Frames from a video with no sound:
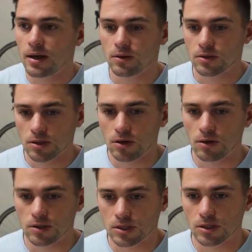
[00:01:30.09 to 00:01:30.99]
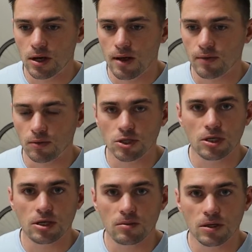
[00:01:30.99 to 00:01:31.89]
You know, it's going to have the
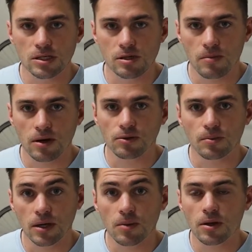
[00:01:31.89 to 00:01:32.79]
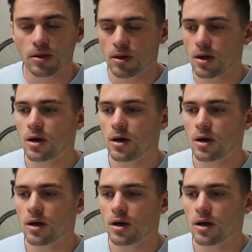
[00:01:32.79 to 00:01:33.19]
rigidity because of the metal to begin with.